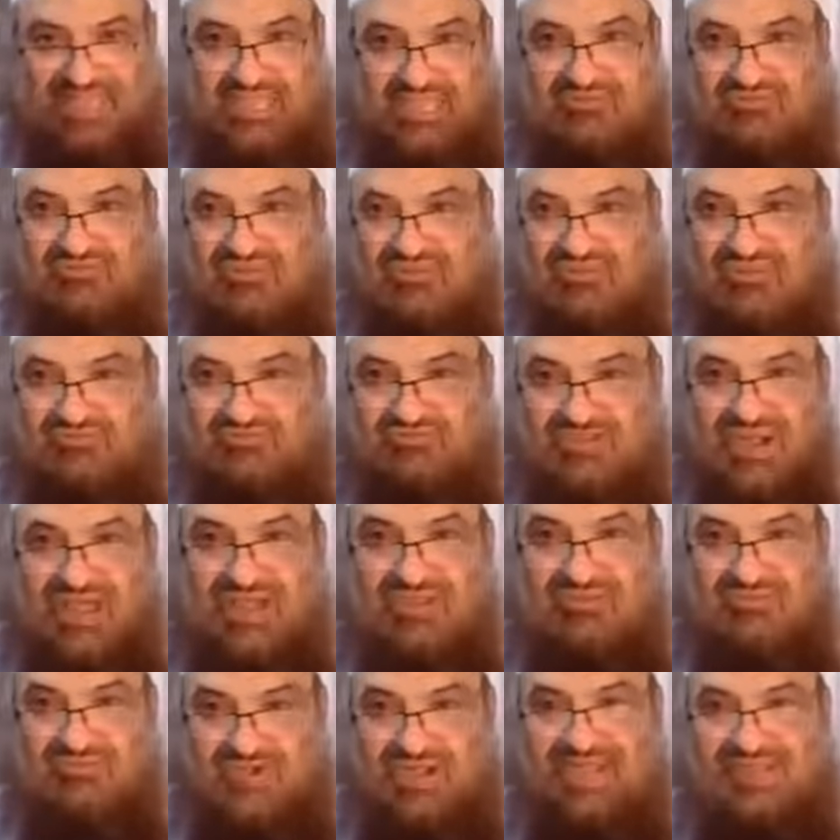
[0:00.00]
If you did not
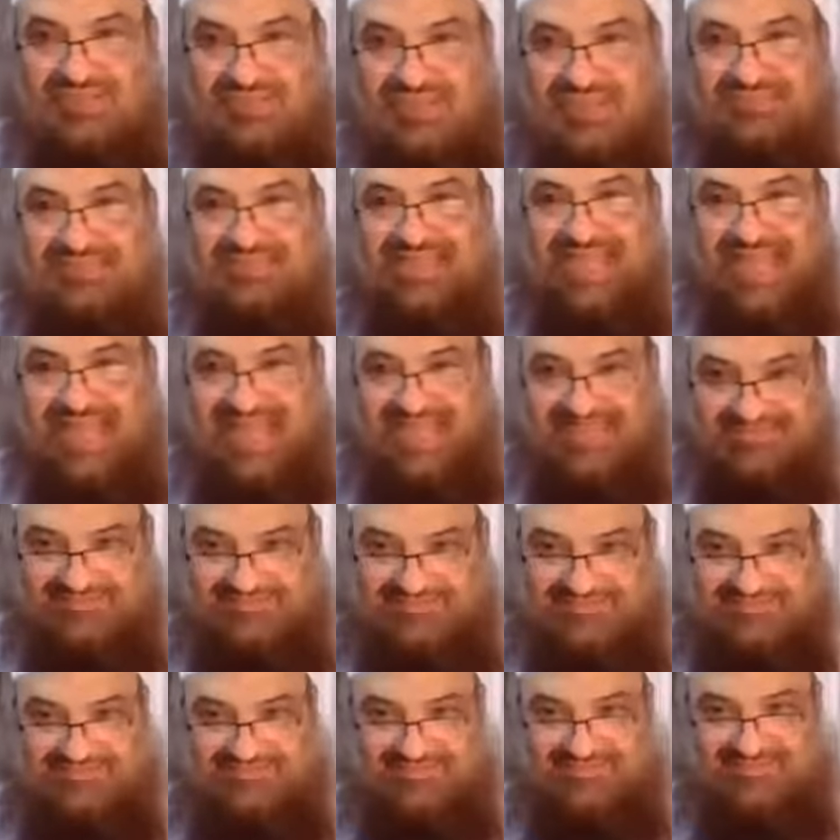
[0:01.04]
raise up the hand
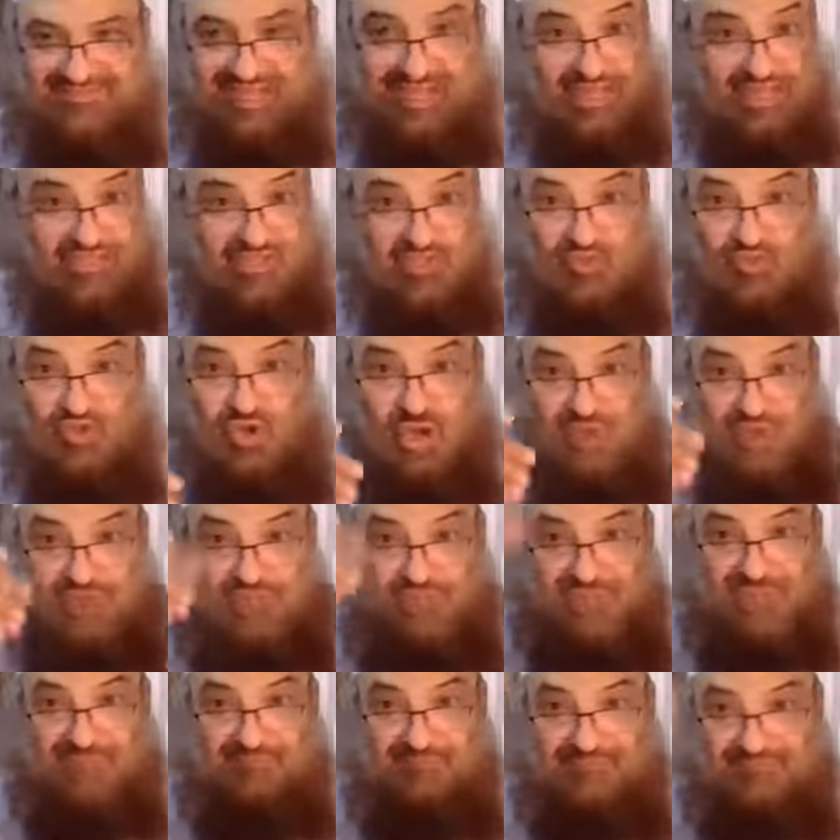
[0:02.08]
and you got
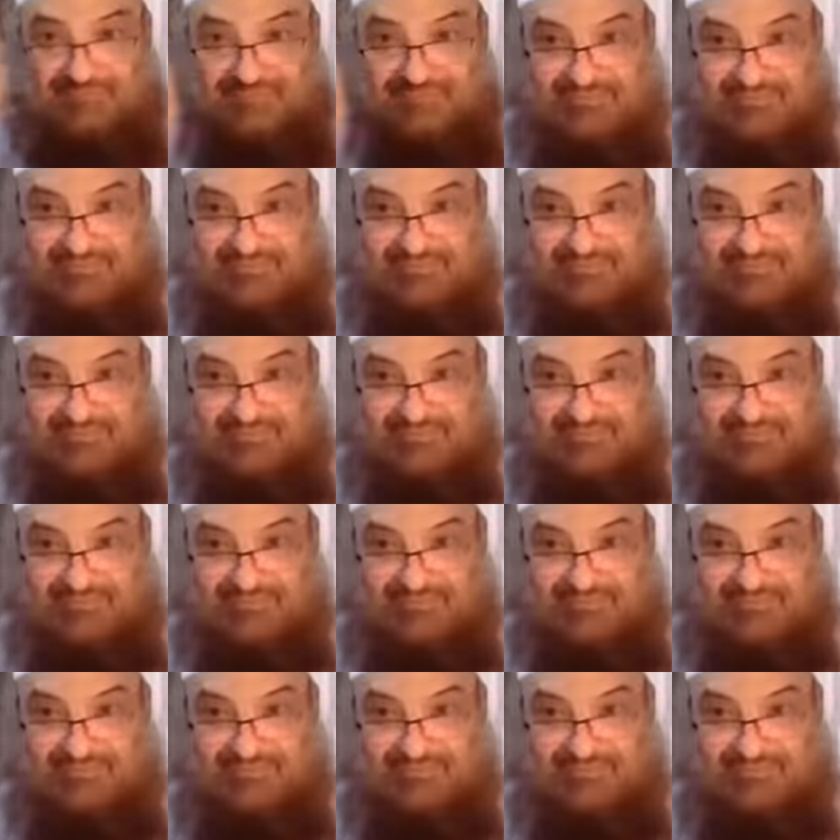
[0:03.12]
up,